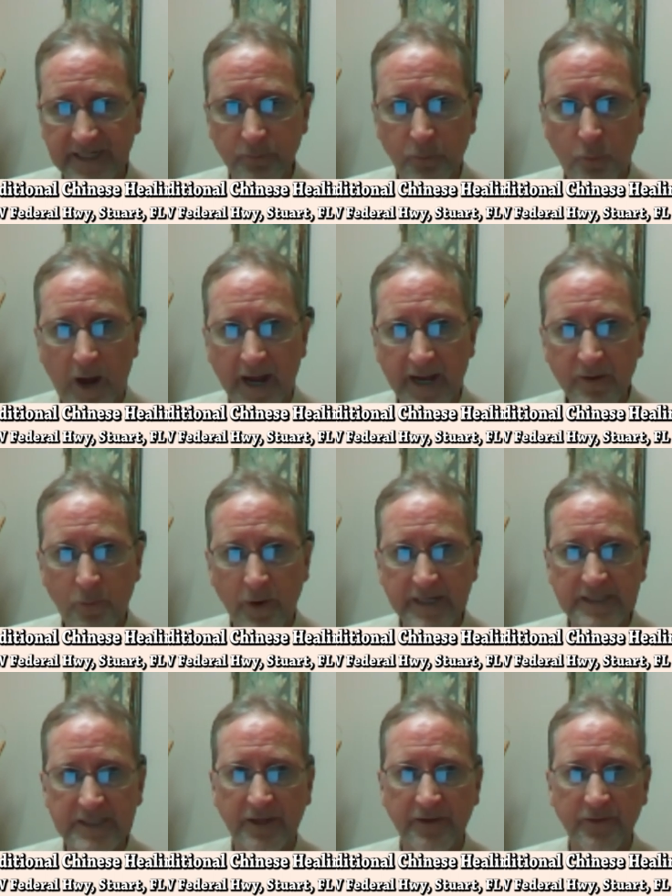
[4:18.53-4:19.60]
why wait
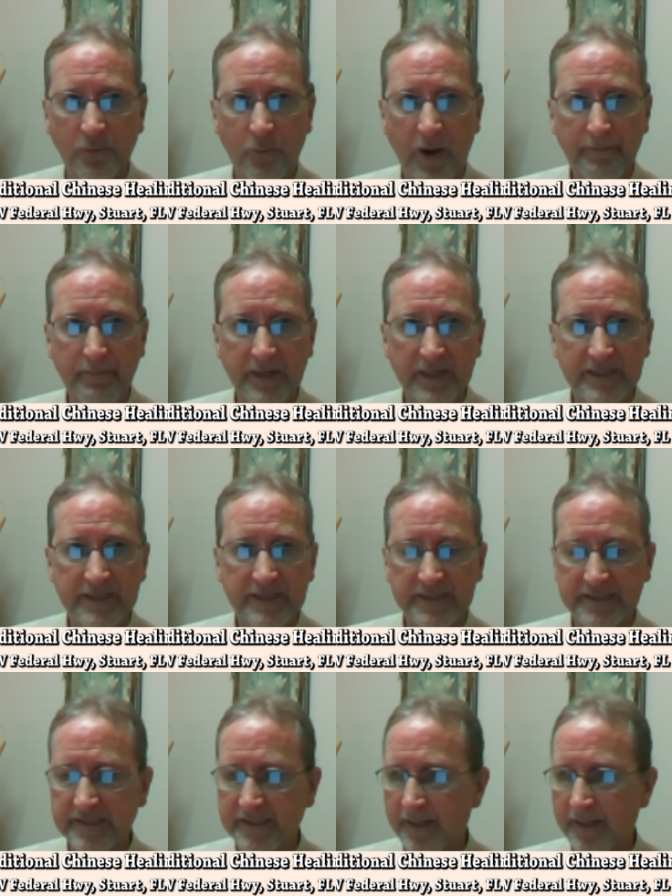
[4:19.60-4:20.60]
till the weapons,